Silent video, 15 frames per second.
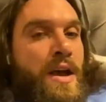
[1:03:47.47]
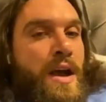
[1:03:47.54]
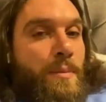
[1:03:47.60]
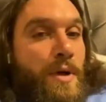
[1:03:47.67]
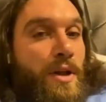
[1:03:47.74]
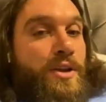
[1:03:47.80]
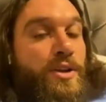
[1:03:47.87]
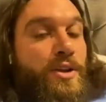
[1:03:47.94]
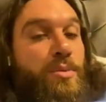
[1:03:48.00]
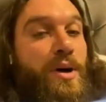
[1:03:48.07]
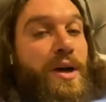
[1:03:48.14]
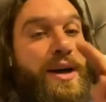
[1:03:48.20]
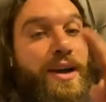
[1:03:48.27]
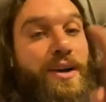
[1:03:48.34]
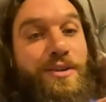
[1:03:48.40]
I'm all good,
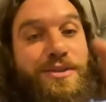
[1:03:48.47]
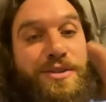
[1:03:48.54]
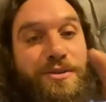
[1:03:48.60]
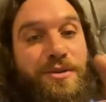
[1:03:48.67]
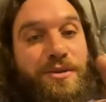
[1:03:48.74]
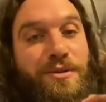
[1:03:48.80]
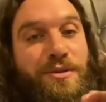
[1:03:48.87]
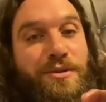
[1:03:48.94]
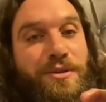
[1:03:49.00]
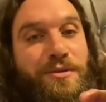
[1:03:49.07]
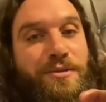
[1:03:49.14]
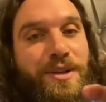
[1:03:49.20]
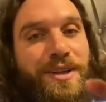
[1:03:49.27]
but I also don't want